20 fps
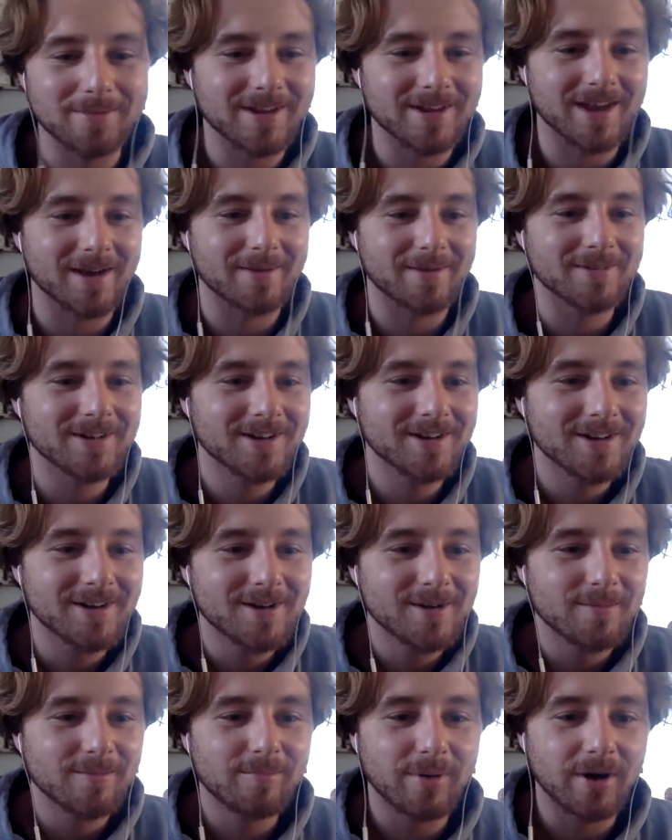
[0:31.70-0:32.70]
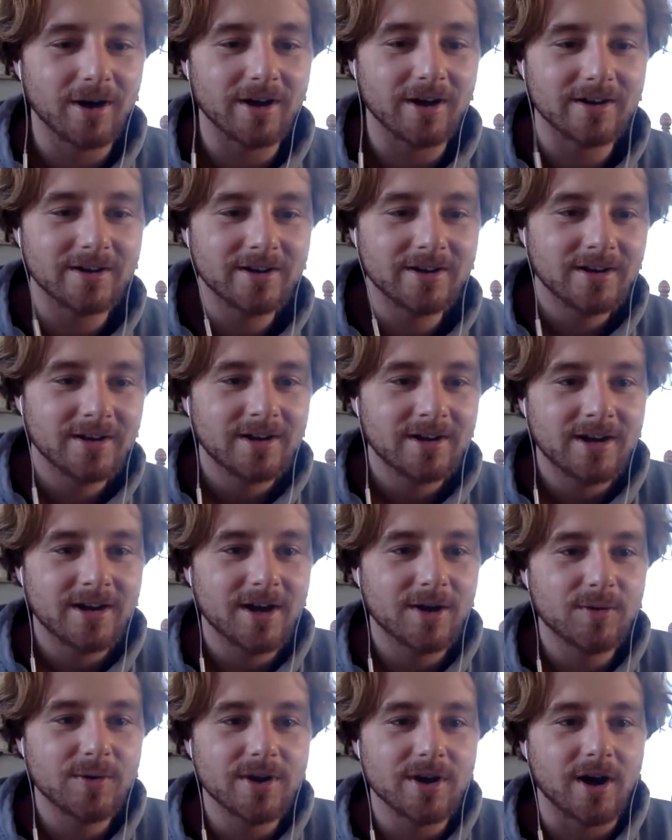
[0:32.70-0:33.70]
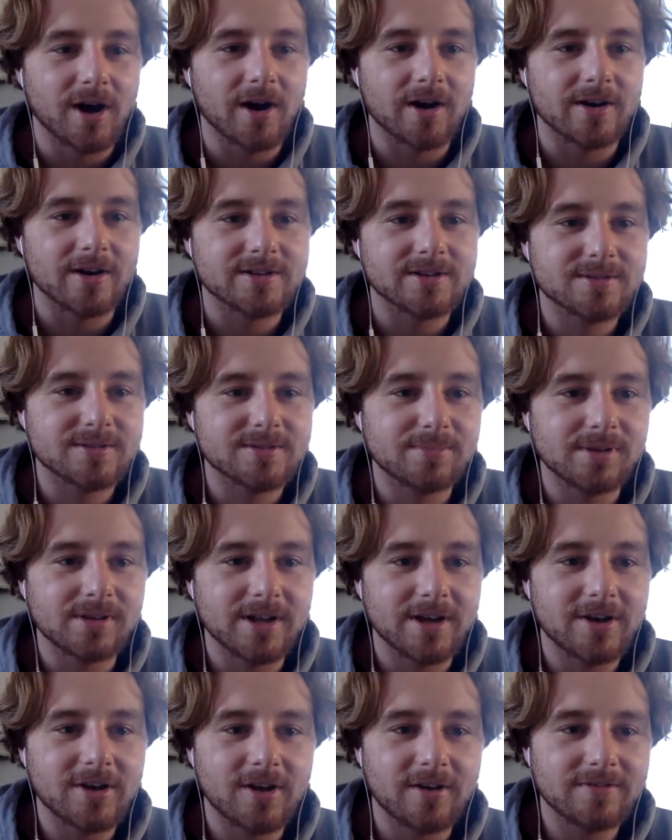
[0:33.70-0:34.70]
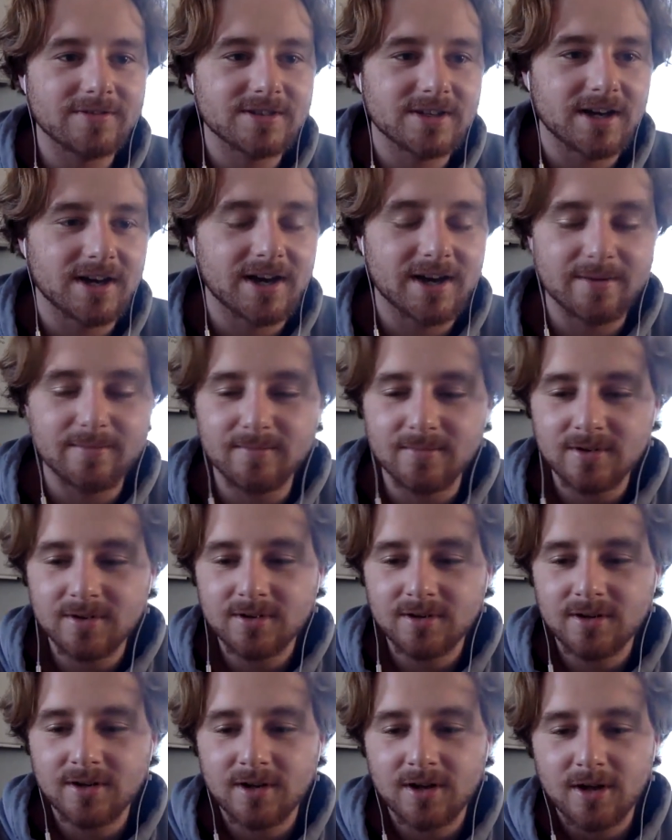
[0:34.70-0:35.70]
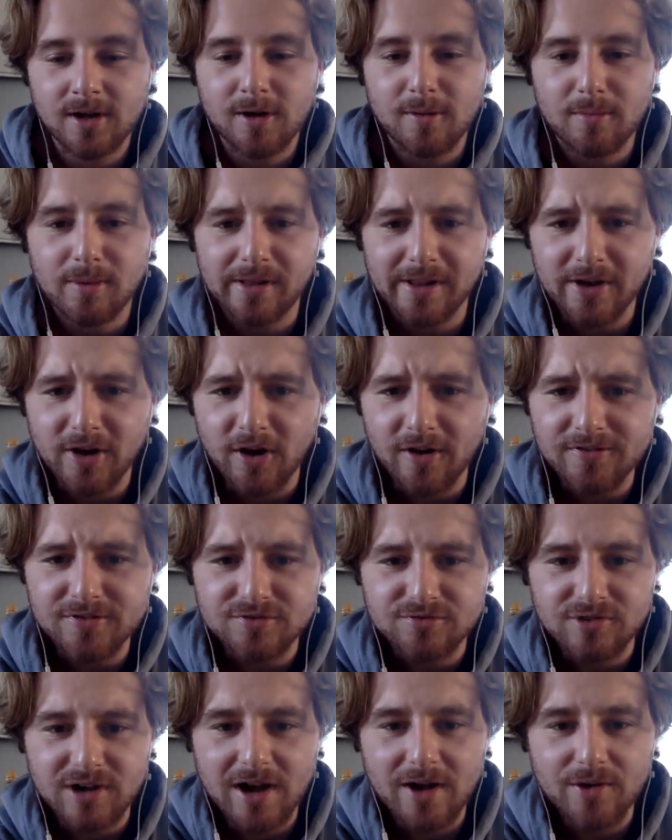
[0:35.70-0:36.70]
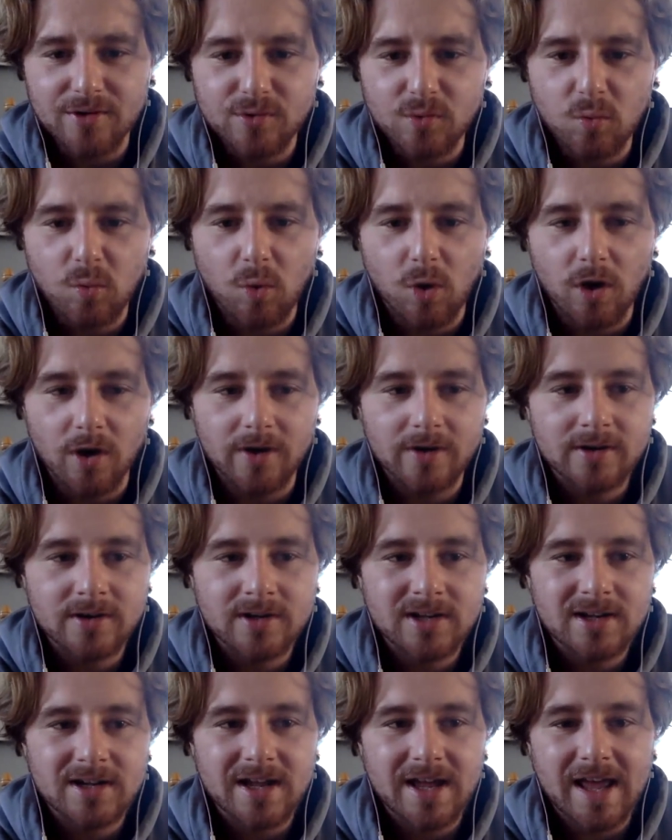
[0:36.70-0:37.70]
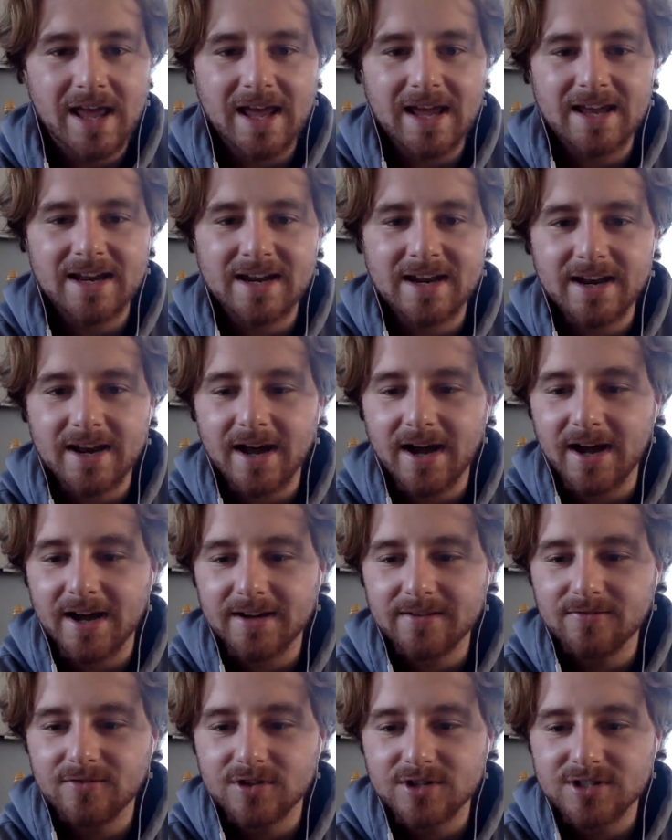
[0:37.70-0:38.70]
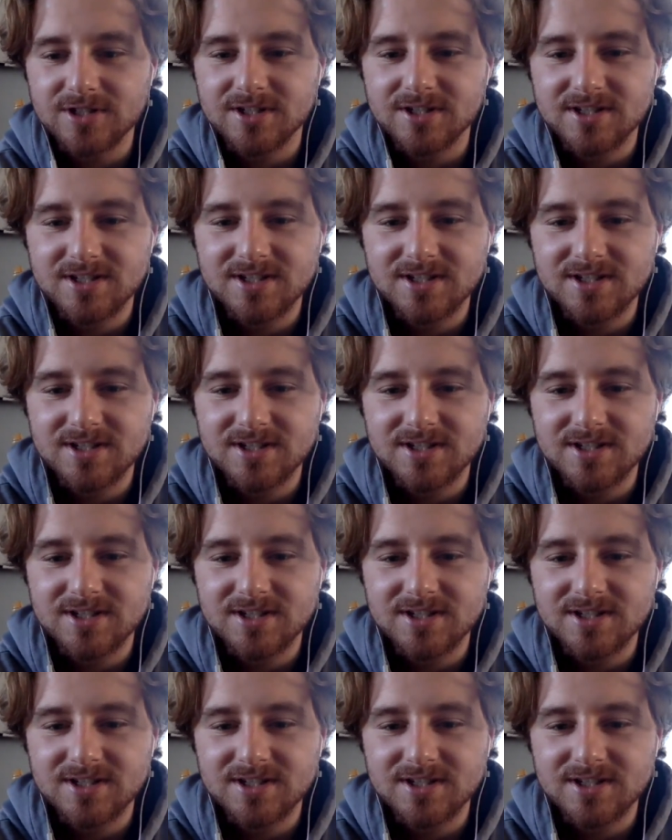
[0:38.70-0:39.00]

webcam. But here we are. It's playoff time. Playoffs round one, 8 and 9 versus